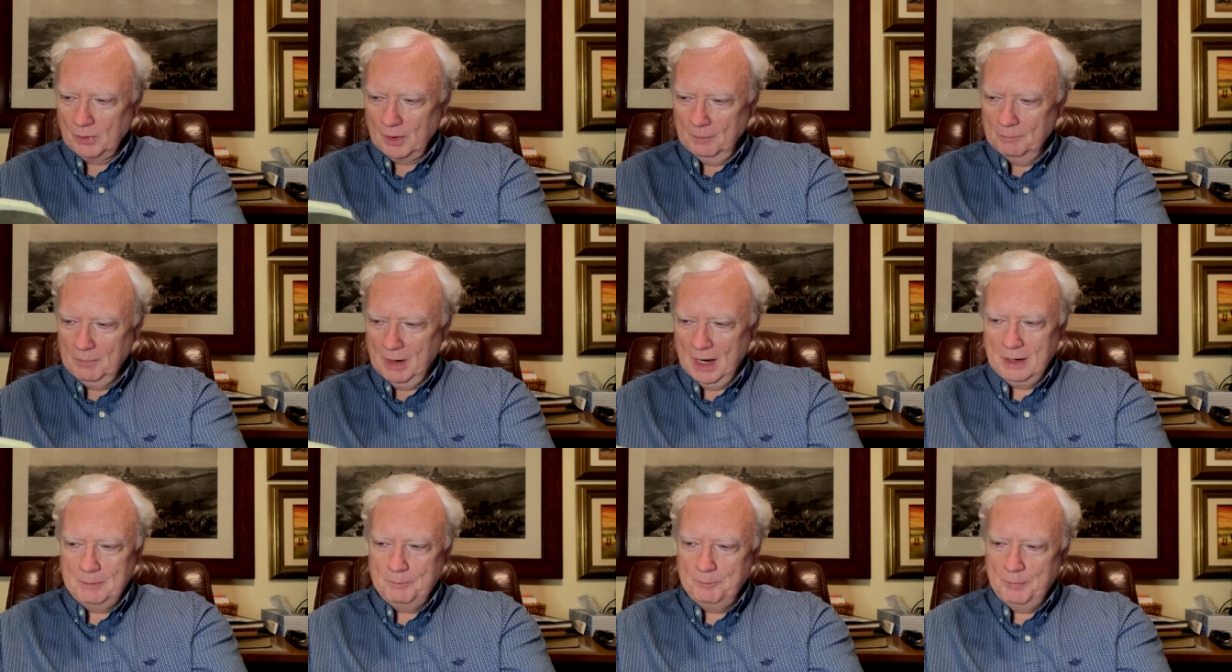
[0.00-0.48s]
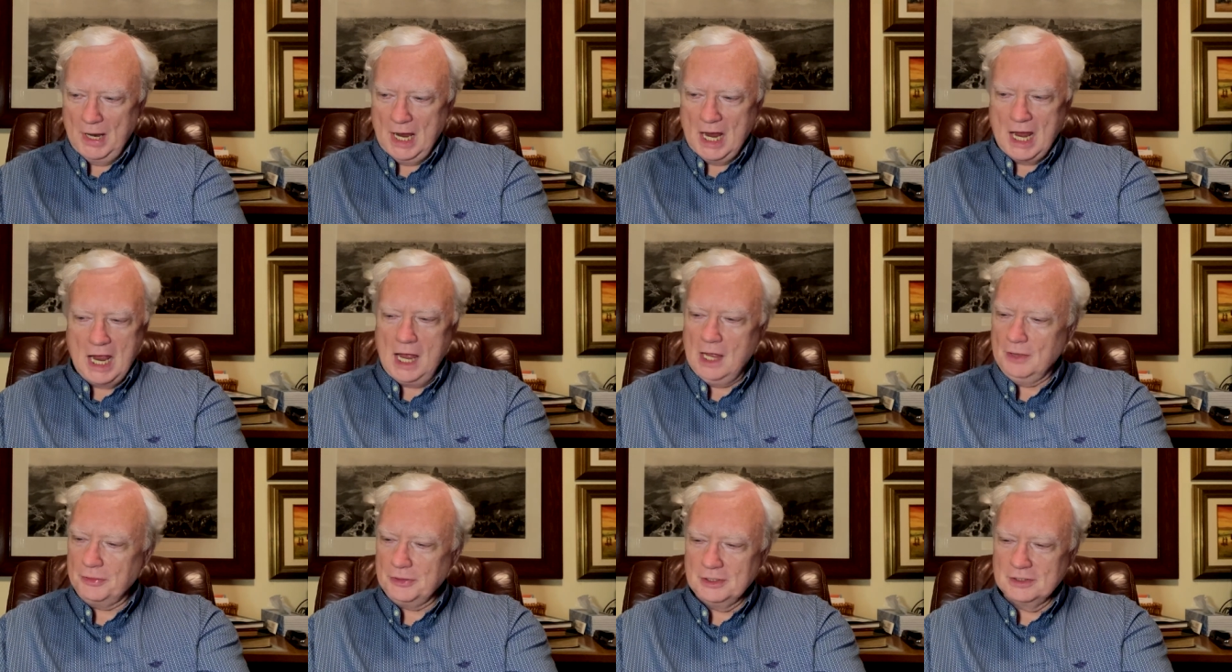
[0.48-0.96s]
my
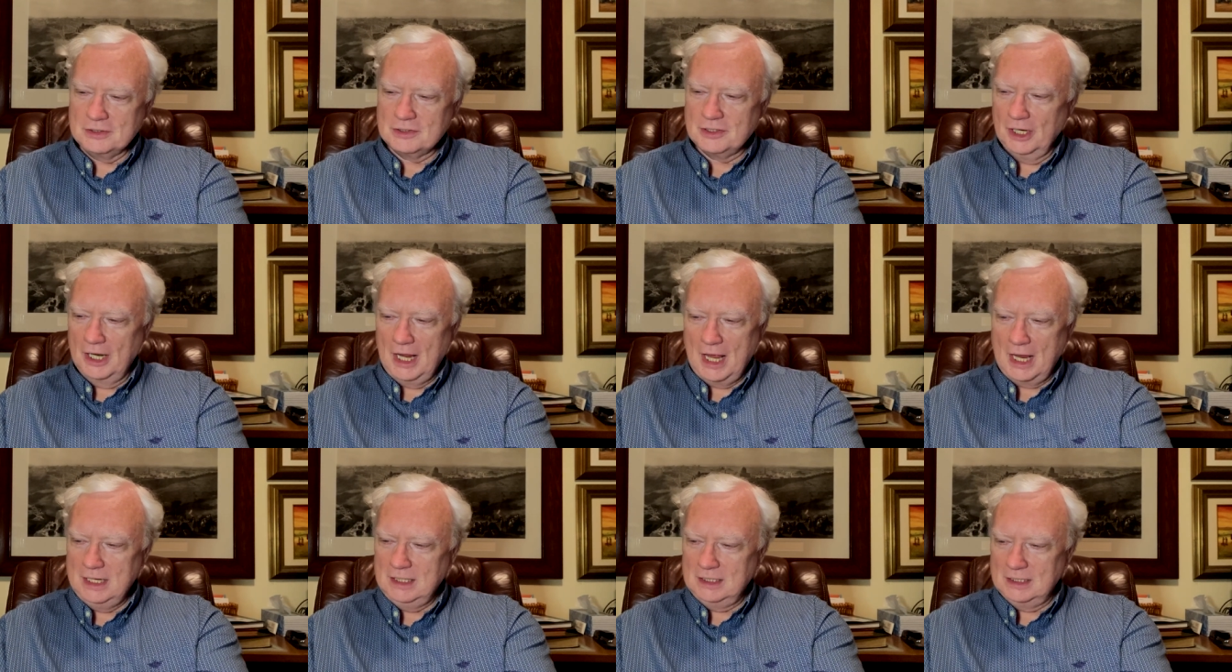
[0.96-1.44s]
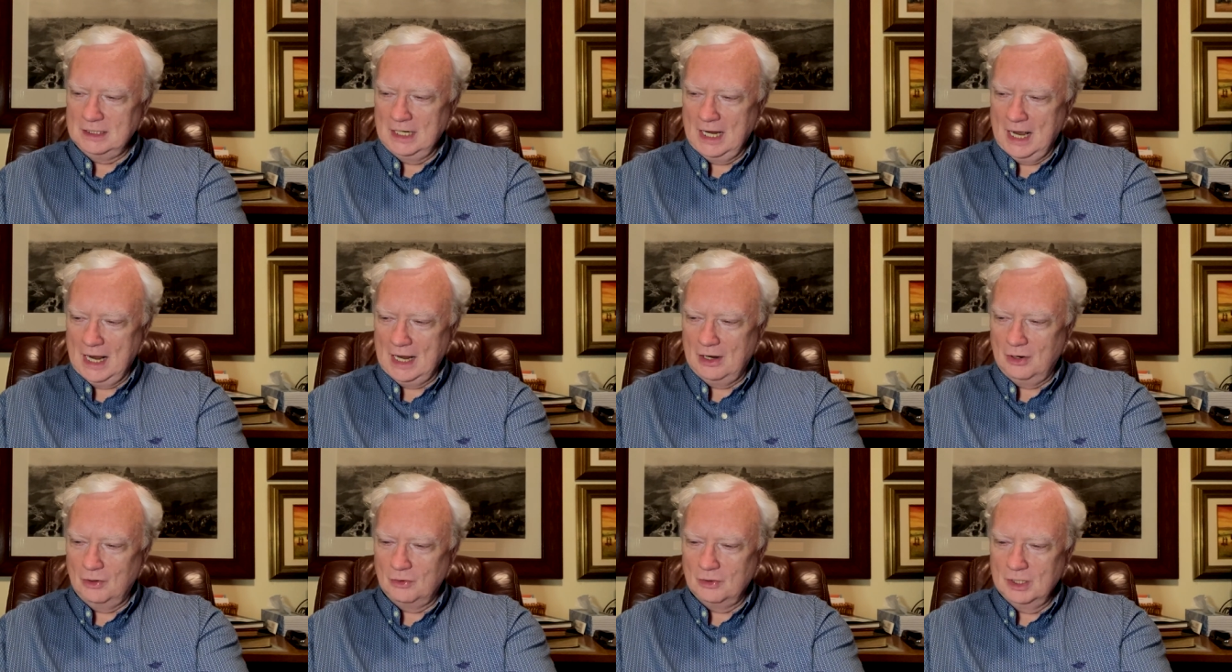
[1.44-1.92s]
path is light
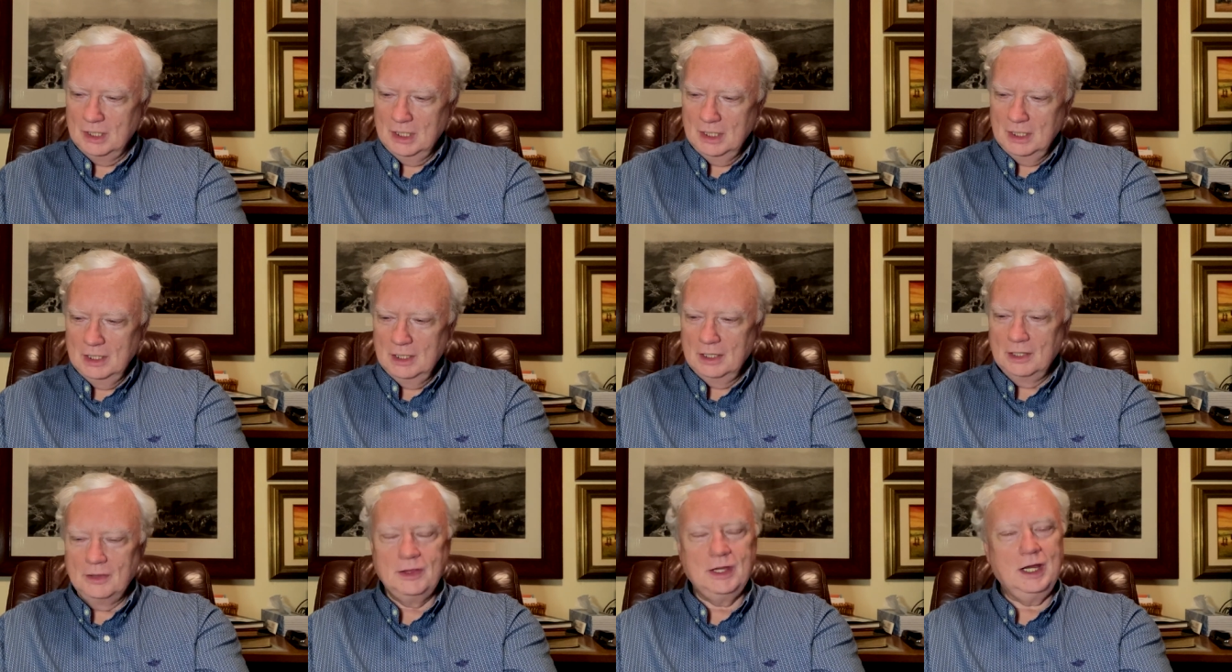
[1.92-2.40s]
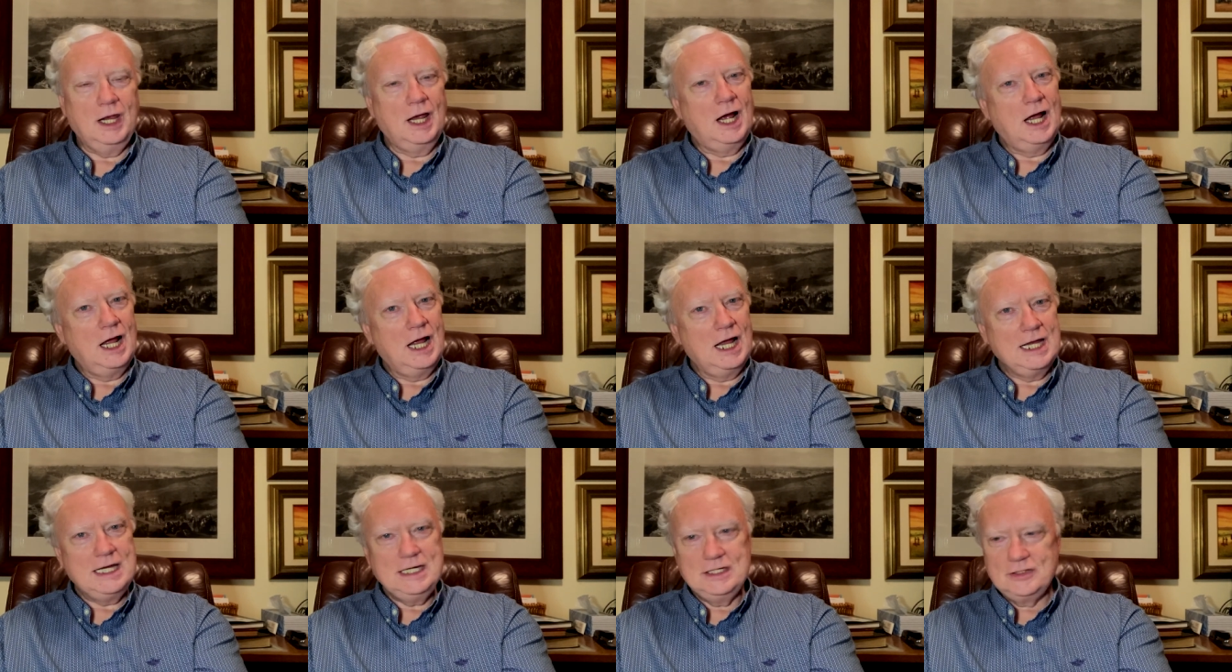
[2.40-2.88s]
now. The
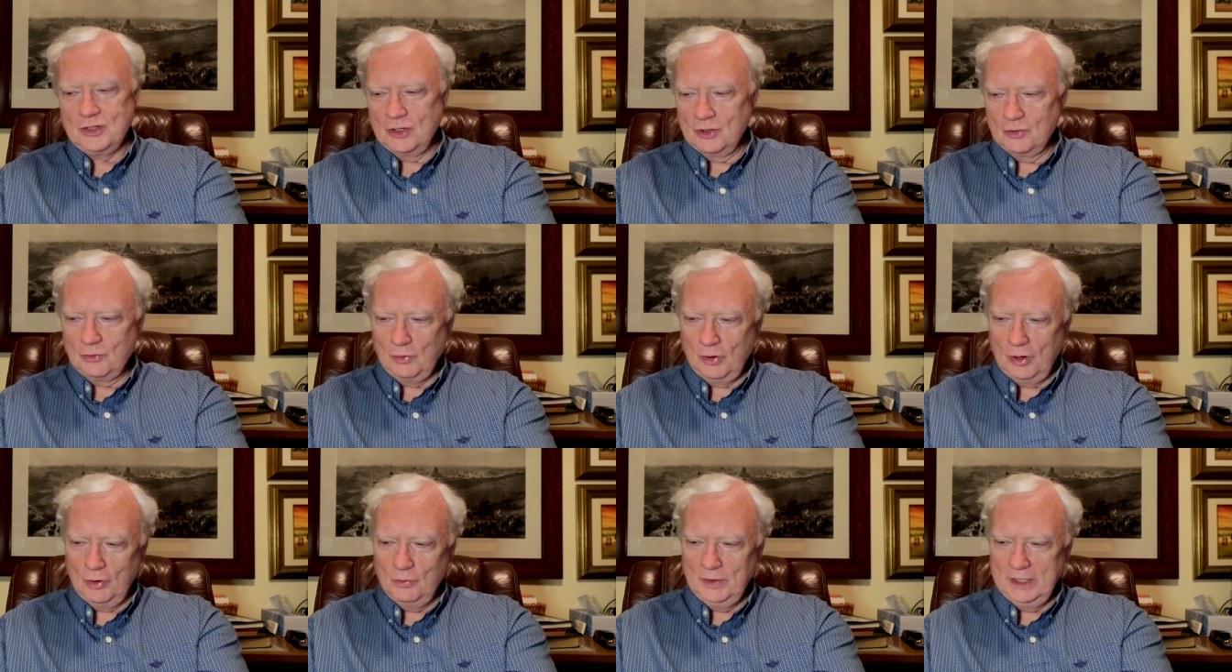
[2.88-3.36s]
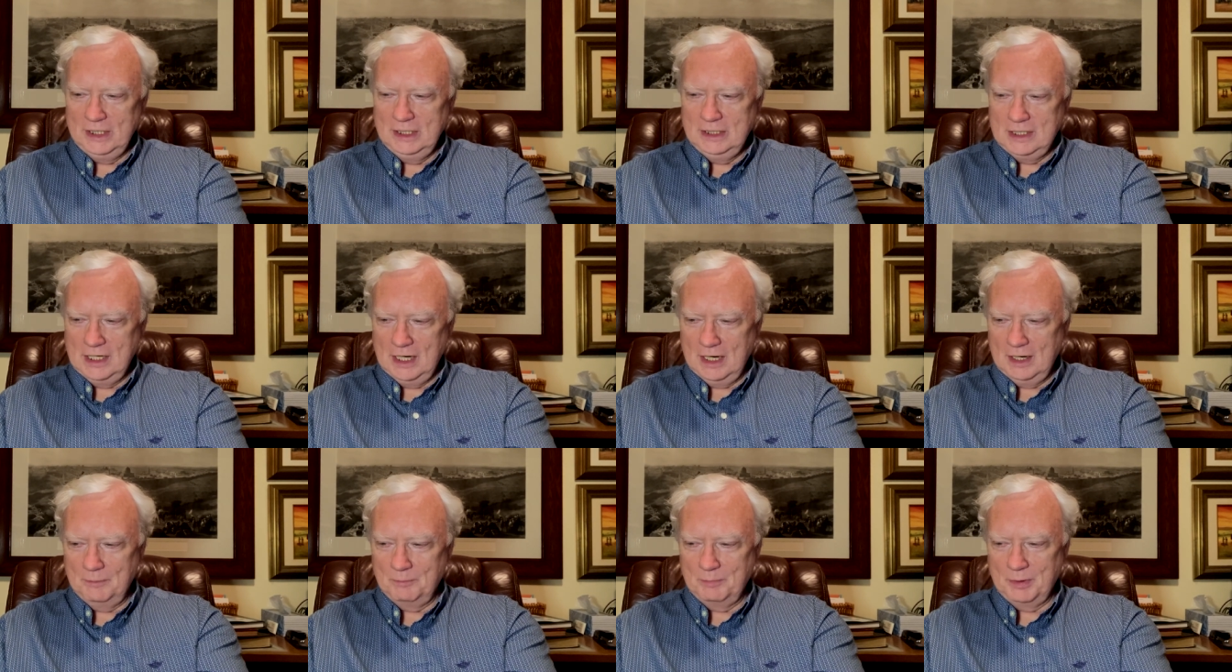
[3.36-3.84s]
eyes are growing
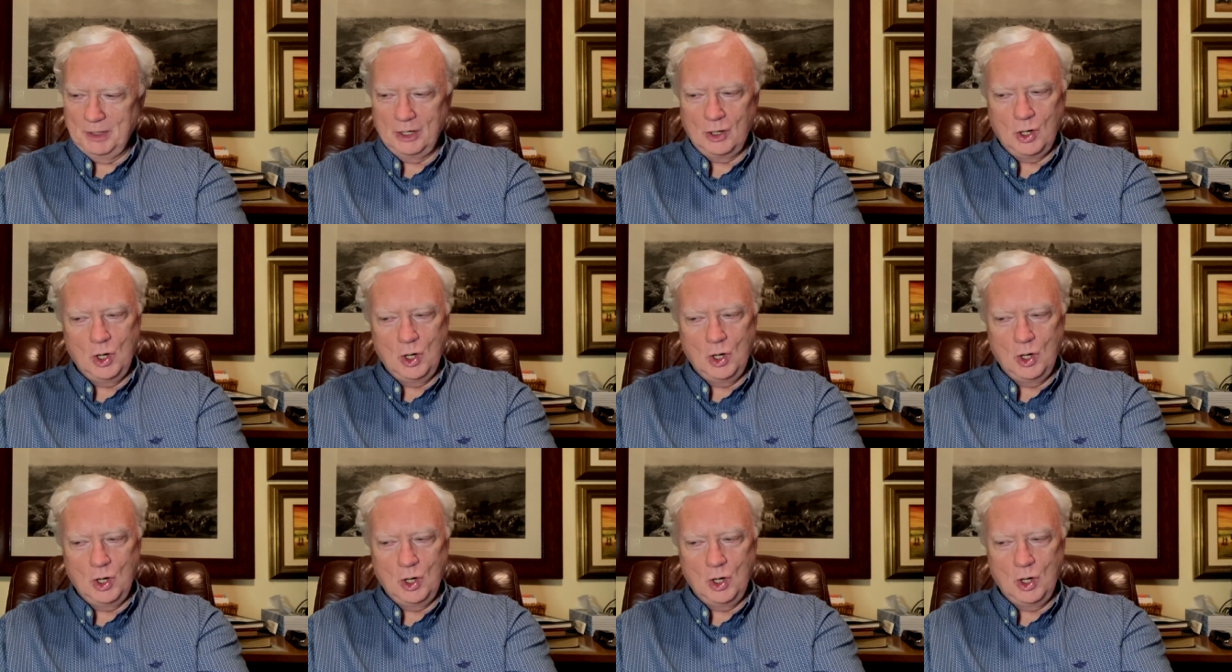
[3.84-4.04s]
dim, but